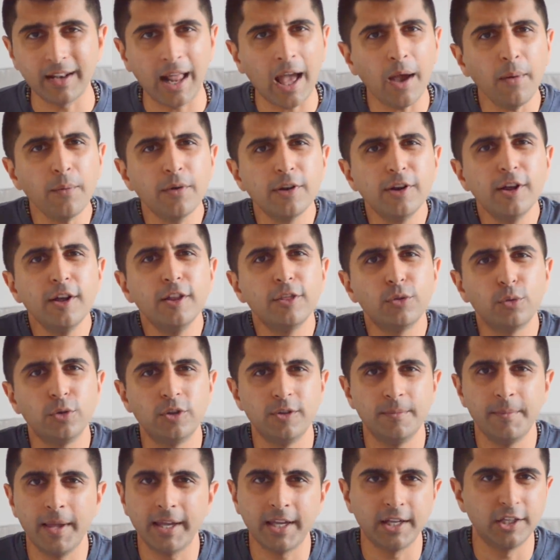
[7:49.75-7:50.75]
And how on earth
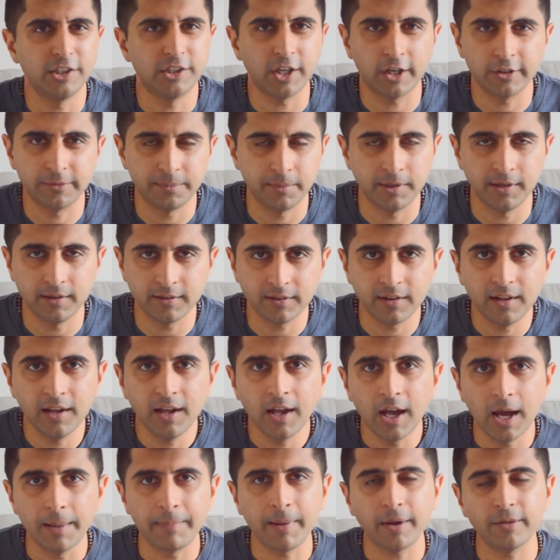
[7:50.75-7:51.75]
would you make a judgment
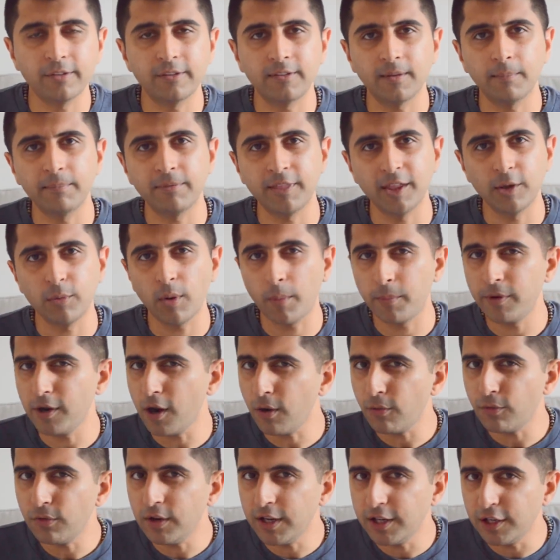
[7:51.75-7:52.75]
about something when we
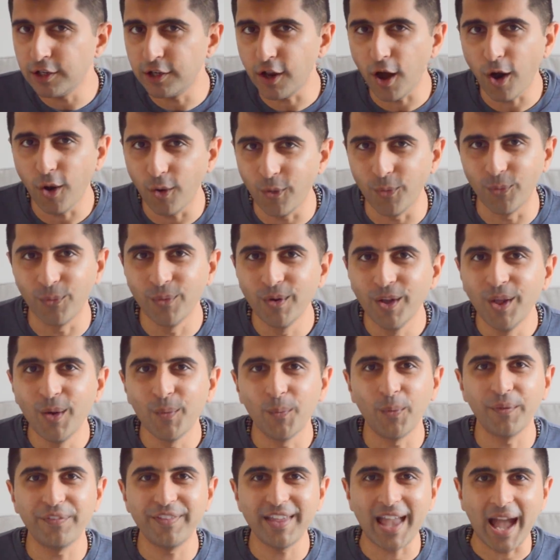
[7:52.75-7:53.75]
don't really know
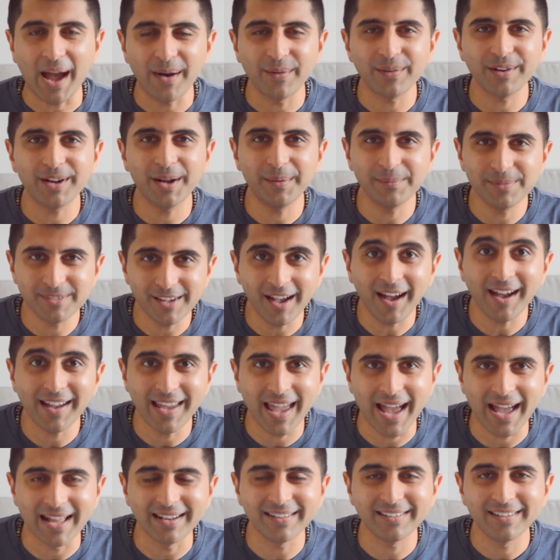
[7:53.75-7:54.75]
what the outcomes are
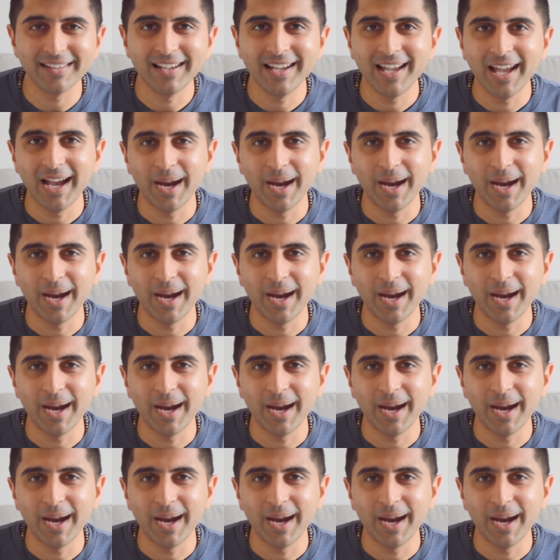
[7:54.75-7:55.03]
yet?